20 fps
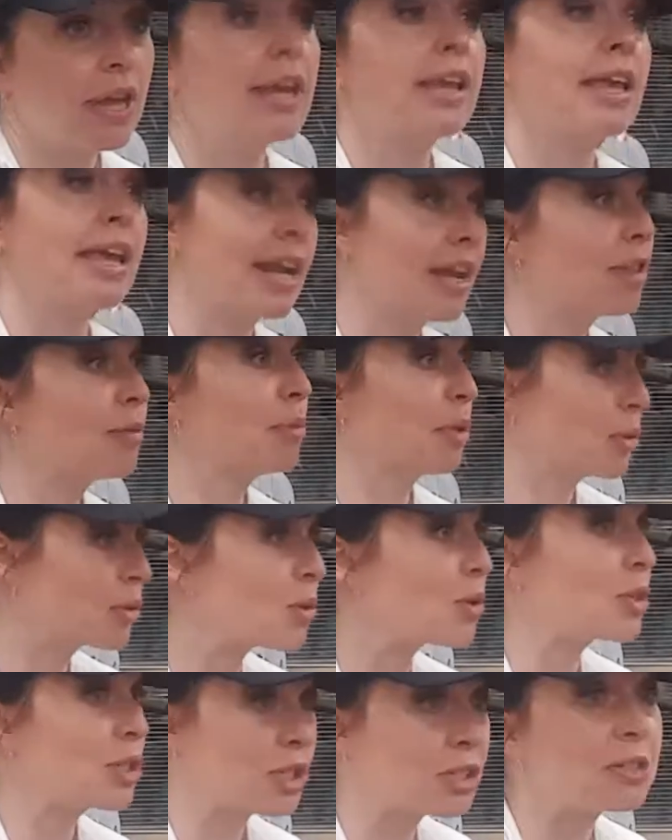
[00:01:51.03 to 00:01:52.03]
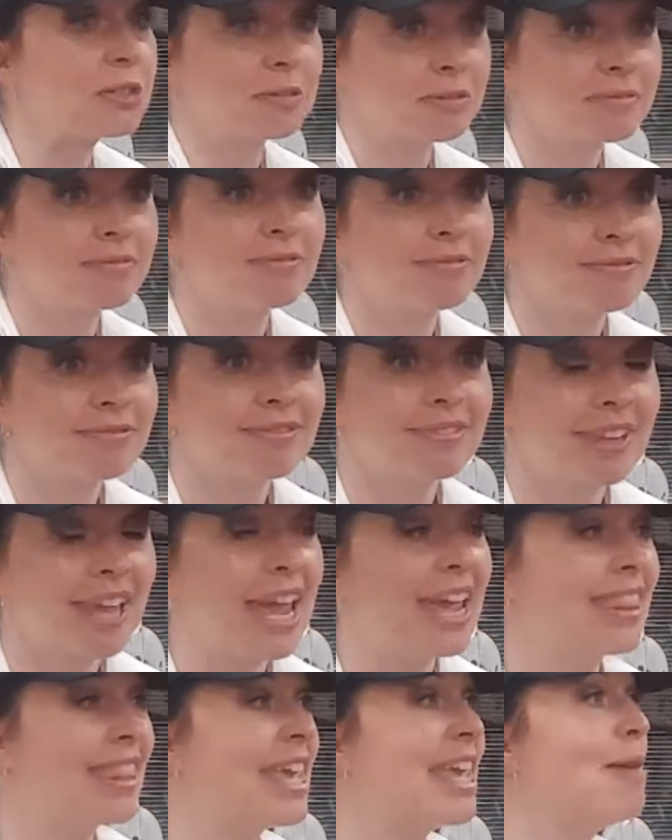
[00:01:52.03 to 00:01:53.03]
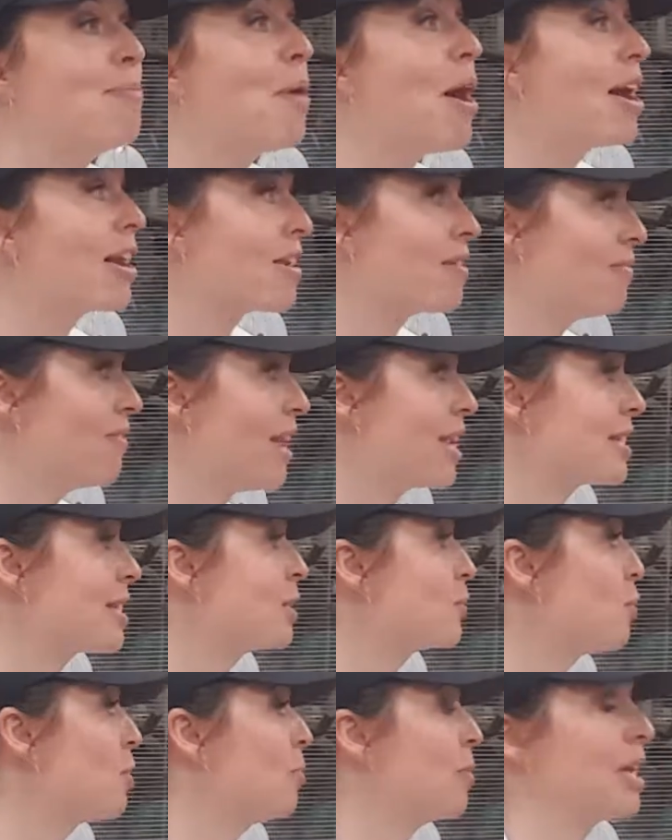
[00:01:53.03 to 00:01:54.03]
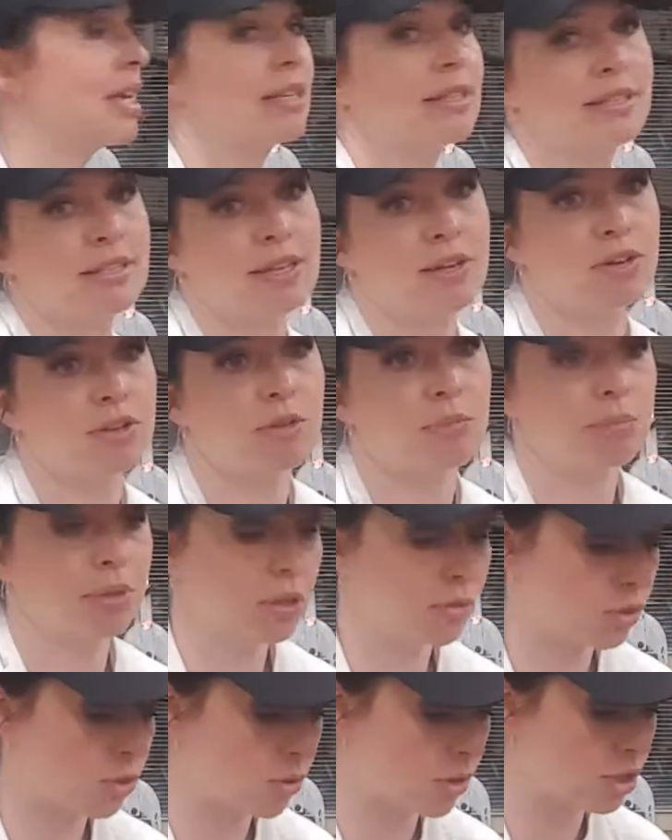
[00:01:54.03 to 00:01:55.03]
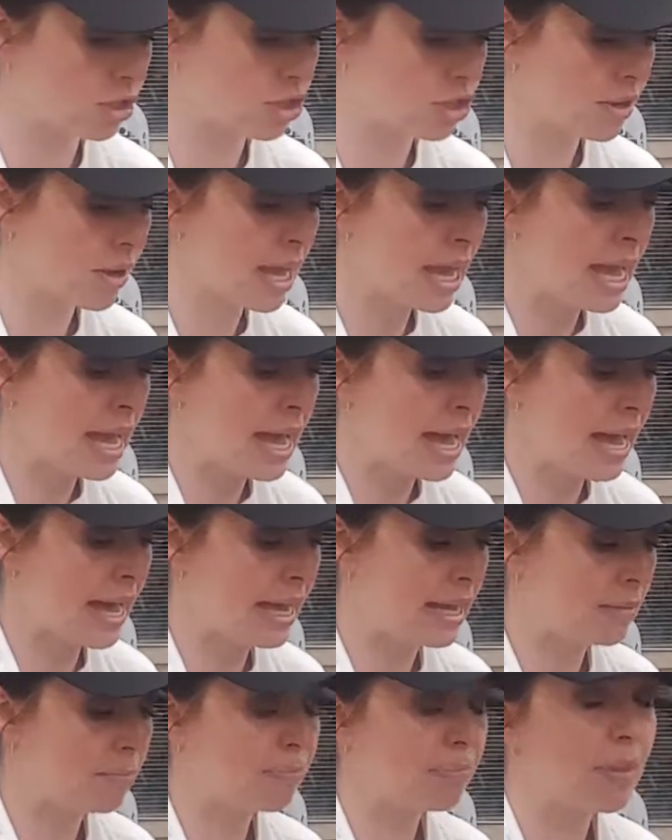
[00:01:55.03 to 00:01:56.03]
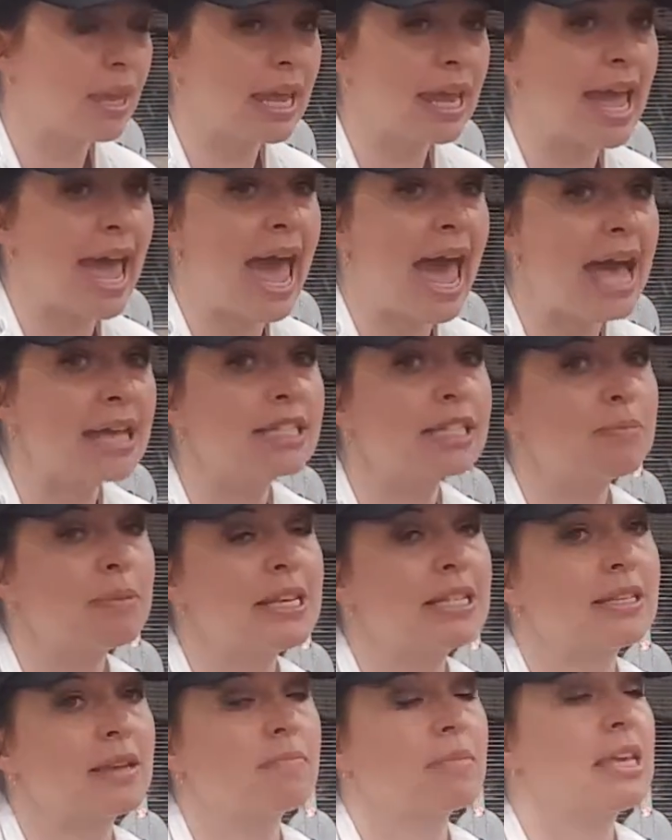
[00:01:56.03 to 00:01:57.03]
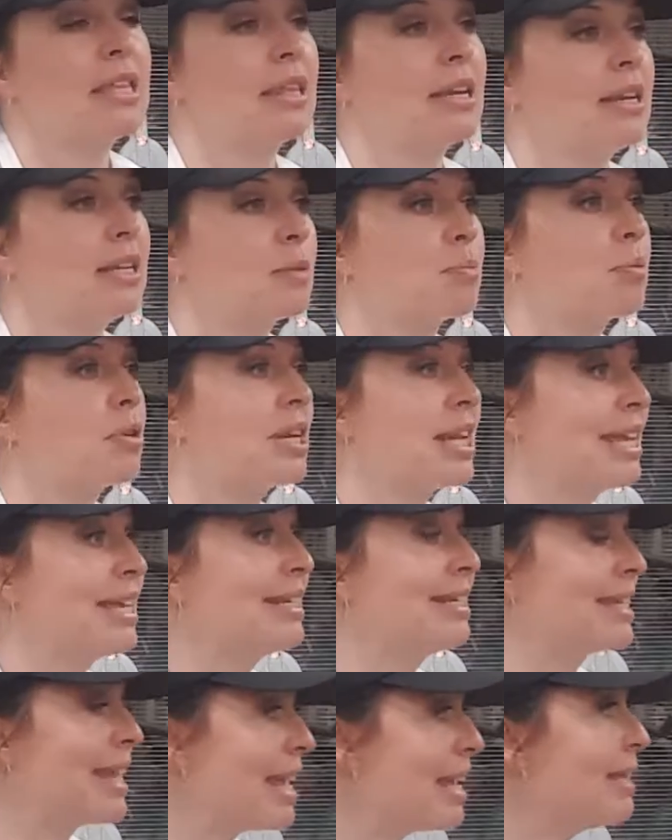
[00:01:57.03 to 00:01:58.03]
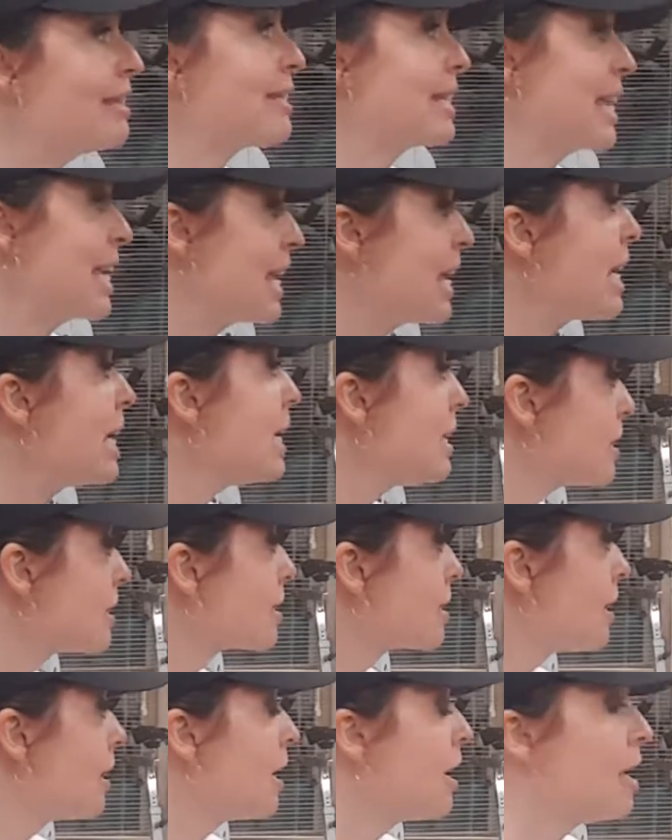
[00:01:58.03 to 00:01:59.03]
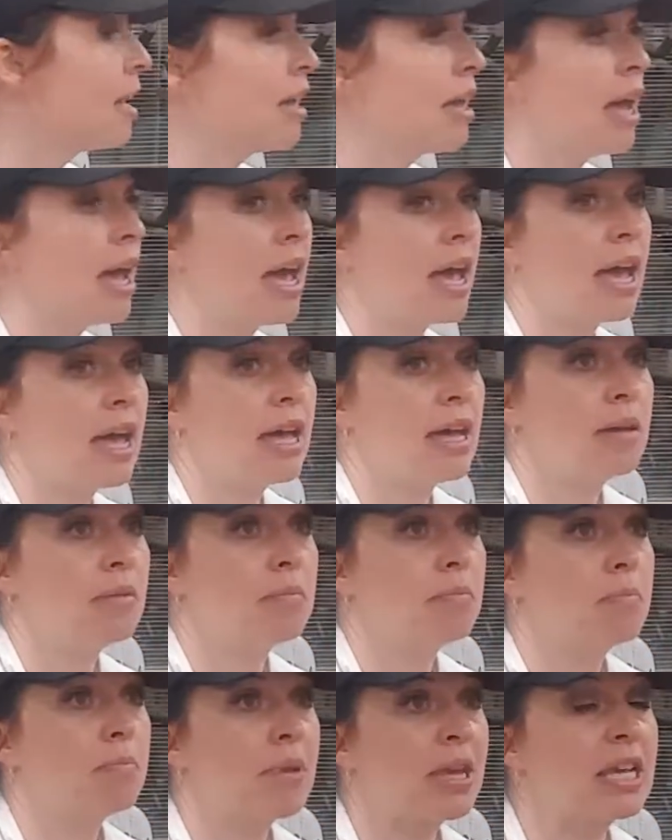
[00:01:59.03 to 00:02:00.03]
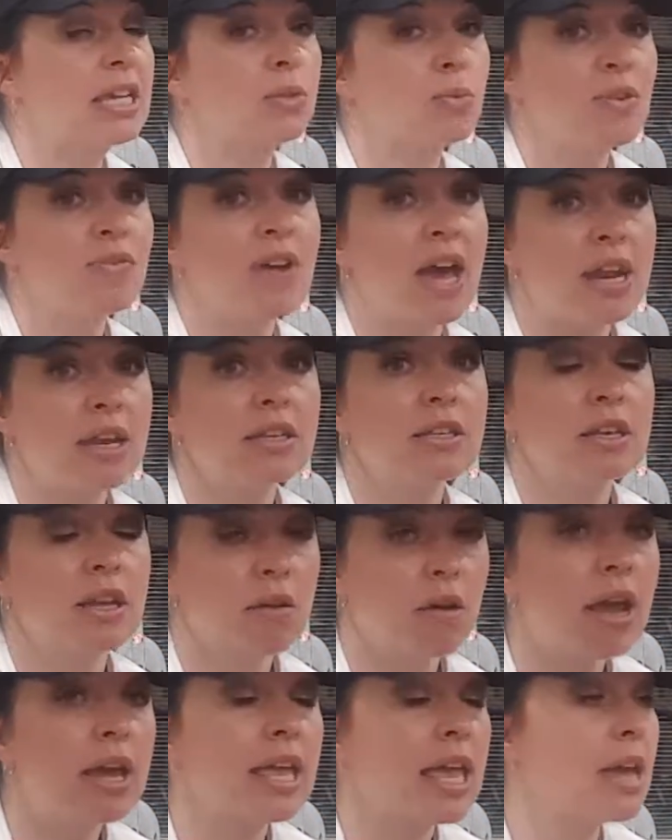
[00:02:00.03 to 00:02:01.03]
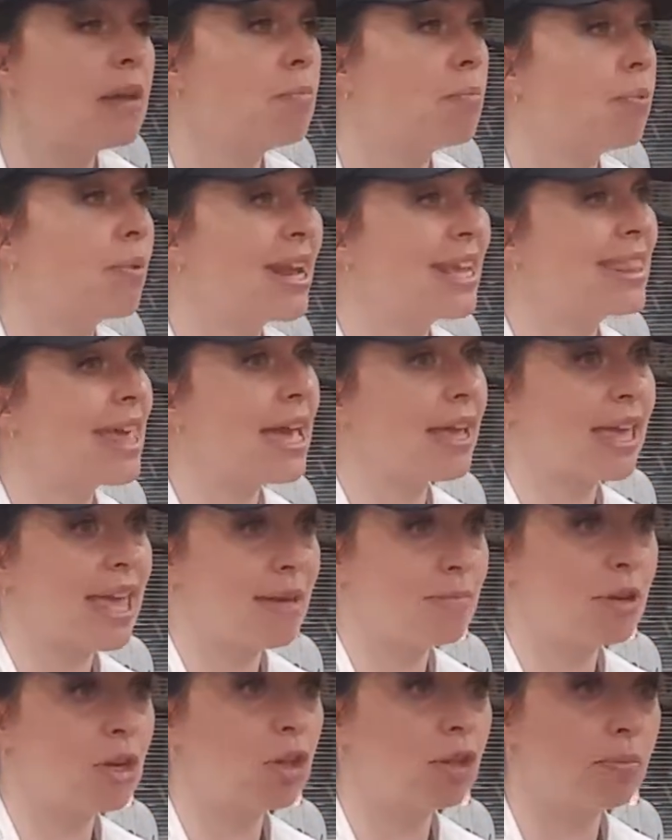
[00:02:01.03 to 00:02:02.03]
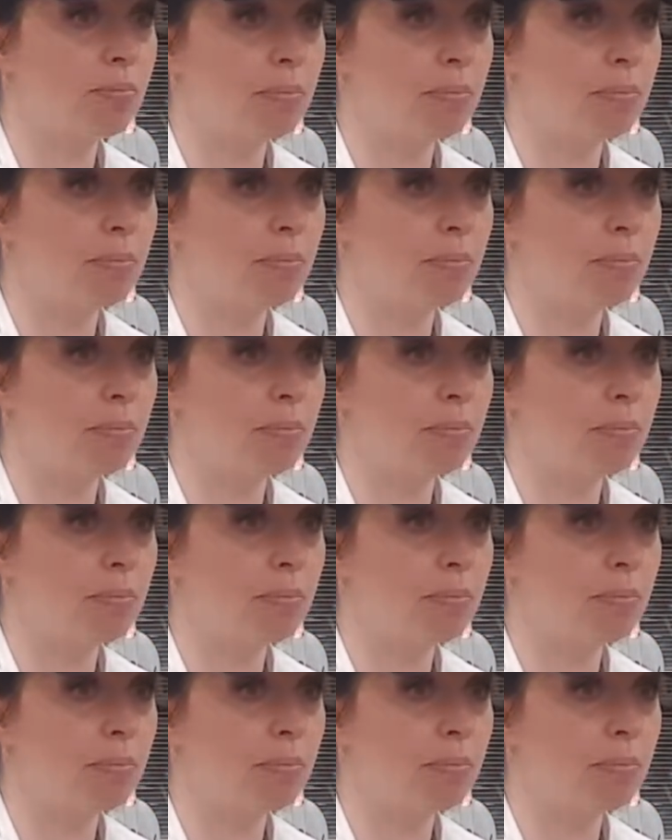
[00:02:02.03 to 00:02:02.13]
Get out the blowtorch. Okay, the EPOC effect is what we consider the blowtorch. It has to be something that is pretty intense heat because we've got to, again, break that chemical